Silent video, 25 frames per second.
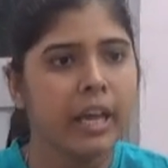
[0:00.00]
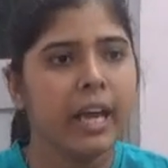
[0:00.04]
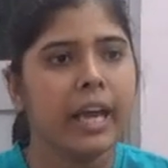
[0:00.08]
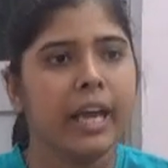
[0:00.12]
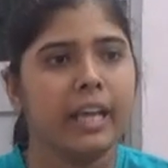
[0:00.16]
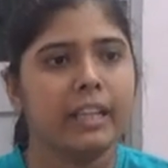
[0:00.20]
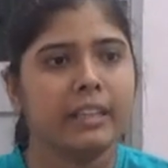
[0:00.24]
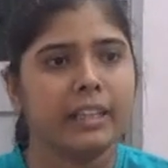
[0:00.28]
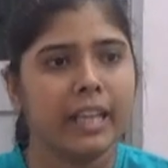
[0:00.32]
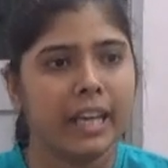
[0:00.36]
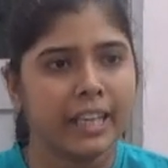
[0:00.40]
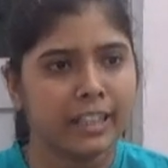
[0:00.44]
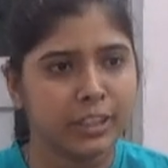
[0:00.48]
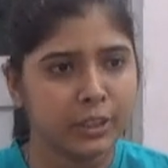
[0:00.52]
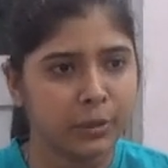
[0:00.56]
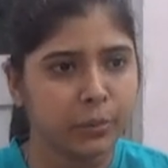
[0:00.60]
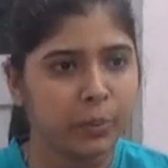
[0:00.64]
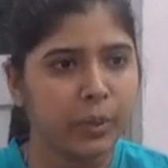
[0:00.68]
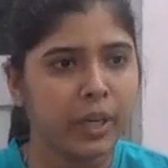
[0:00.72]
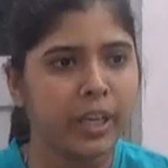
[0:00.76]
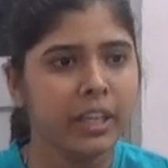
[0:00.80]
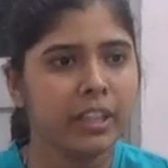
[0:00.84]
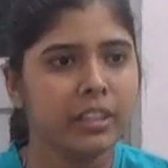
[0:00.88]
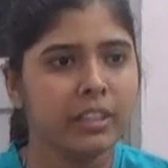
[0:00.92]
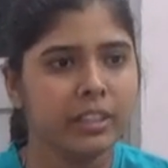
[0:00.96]
and that's
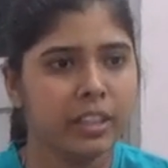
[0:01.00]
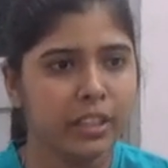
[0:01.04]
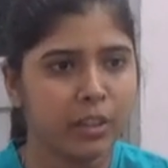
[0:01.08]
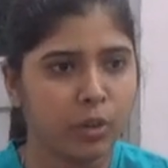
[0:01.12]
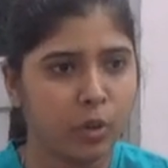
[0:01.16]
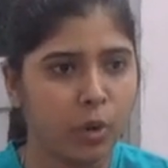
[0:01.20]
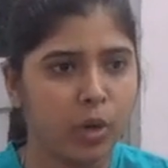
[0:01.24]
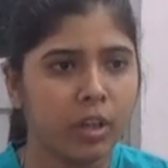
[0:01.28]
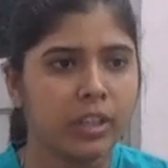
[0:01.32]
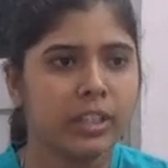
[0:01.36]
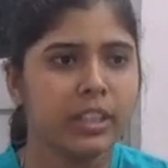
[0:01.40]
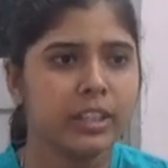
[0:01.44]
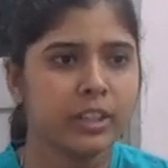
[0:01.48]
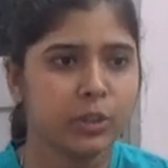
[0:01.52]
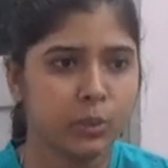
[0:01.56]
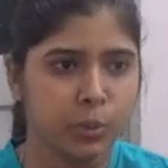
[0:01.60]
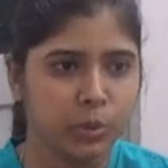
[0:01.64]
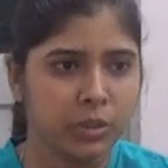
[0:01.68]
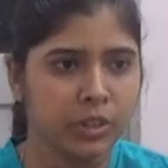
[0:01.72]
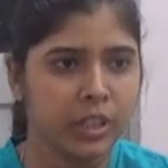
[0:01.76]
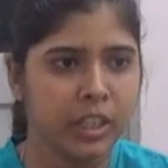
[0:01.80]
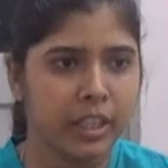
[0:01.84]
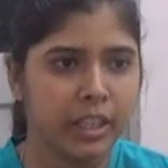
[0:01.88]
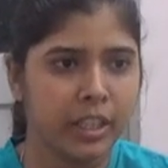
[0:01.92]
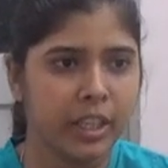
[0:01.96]
why they called it
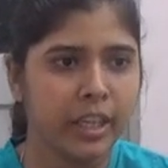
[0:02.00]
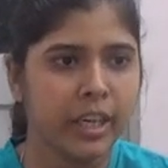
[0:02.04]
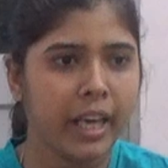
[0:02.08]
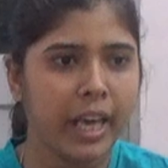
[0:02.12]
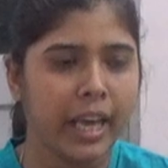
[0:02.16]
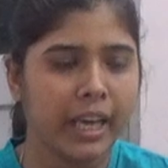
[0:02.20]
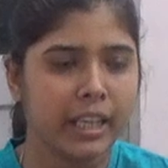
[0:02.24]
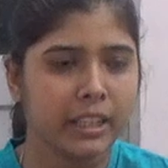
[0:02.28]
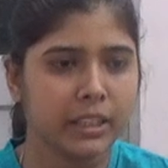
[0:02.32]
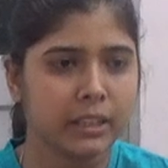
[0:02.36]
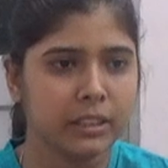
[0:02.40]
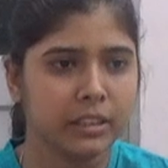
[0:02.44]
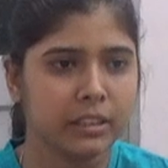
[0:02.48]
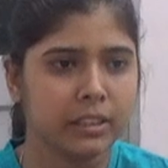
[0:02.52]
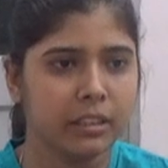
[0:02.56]
Sundargarh, as